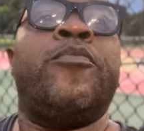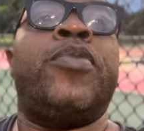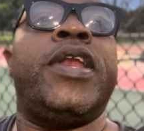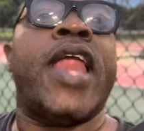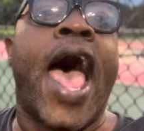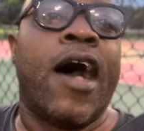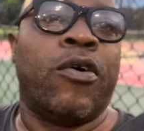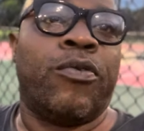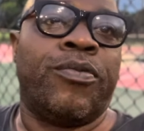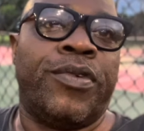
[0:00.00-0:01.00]
But
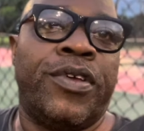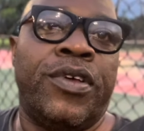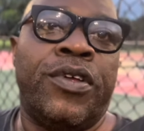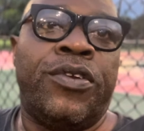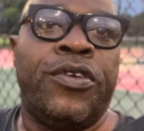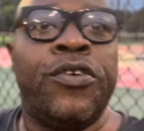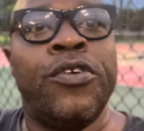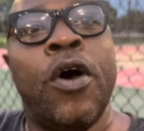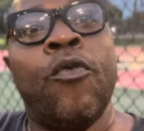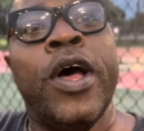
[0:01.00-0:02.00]
now, do you
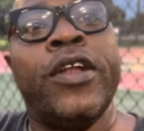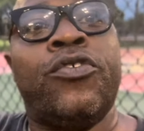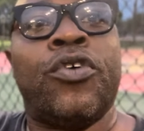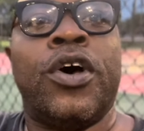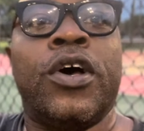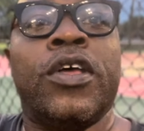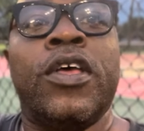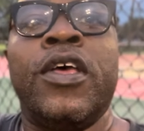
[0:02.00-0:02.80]
know what drug